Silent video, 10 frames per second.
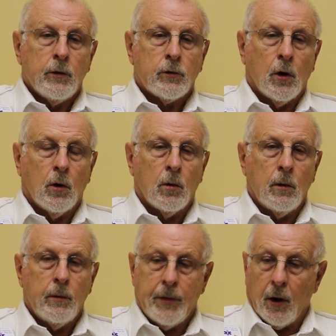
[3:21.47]

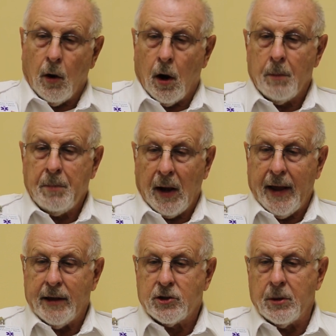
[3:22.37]
So there are
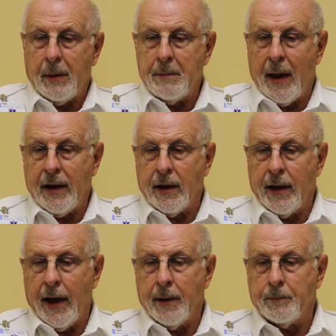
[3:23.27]
plans to be made in
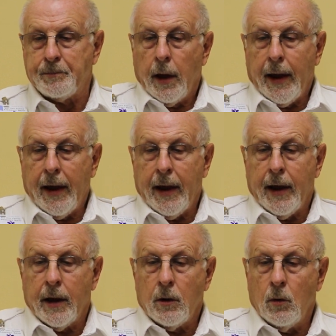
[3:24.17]
that.
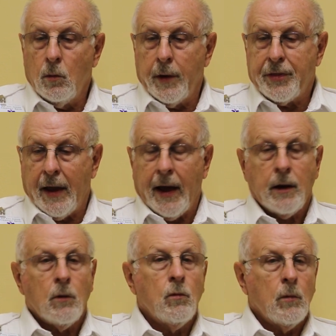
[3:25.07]
And with
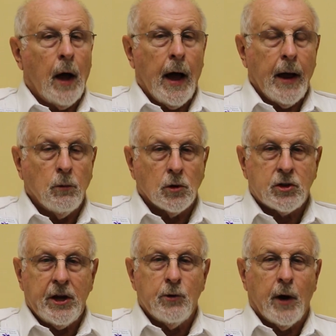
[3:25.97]
that, I will
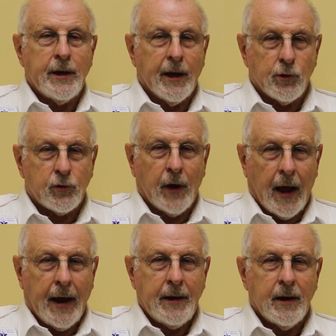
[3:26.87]
see you on the other
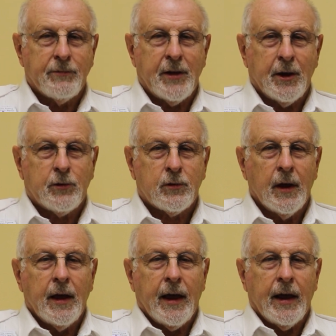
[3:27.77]
side of this,
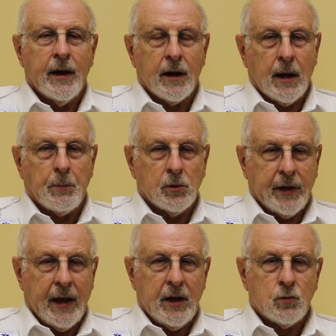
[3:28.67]
and in a couple of
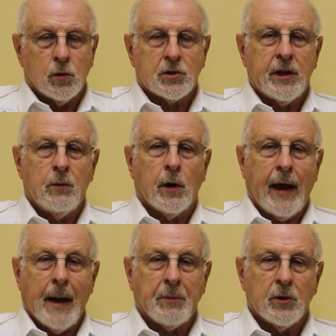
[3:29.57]
days we'll see what
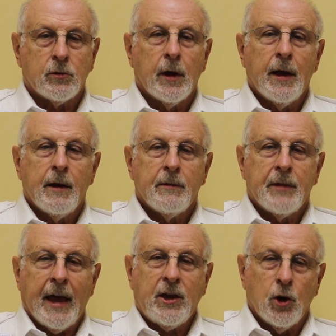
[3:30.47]
happens.
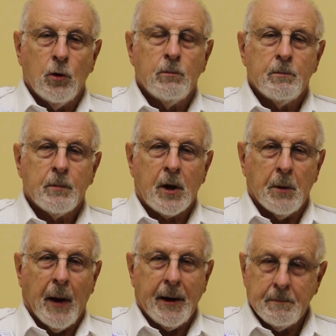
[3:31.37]
Thank you. Goodbye.